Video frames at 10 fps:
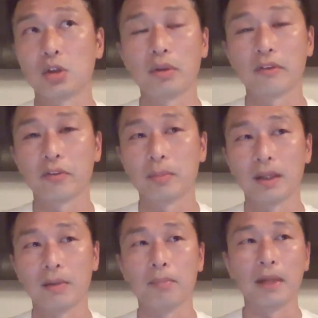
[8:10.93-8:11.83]
going from
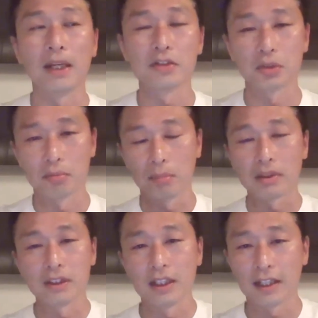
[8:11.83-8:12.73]
a major
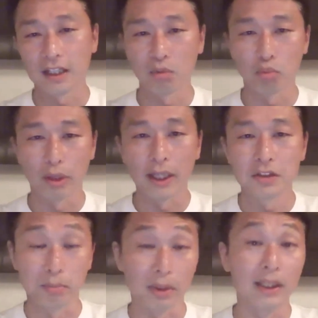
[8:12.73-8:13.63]
multi-decade range
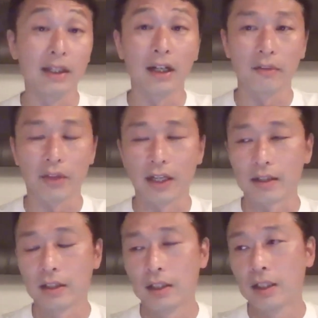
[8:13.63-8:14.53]
and breaking out of that.